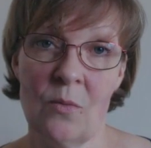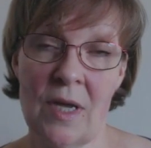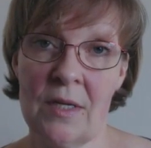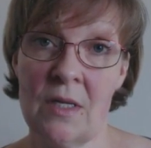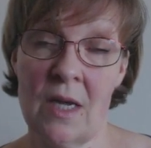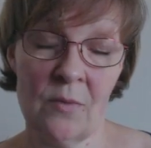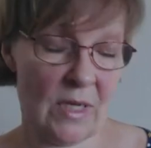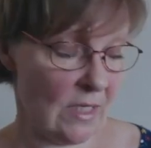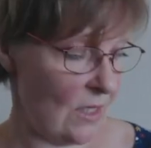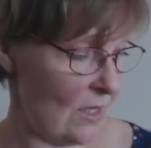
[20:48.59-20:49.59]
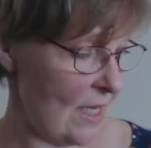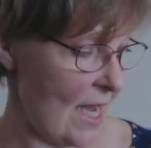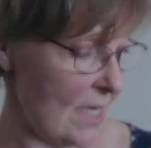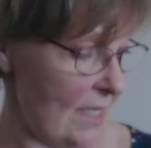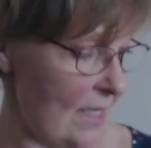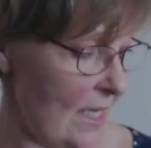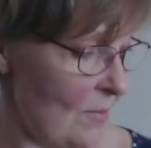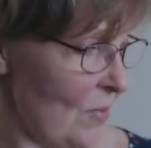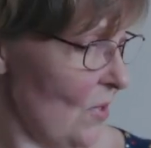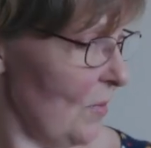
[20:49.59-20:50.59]
when I went to the NEC
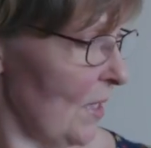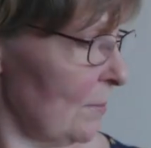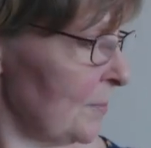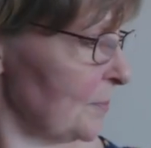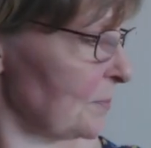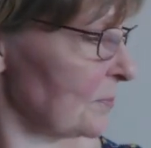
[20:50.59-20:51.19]
in Birmingham,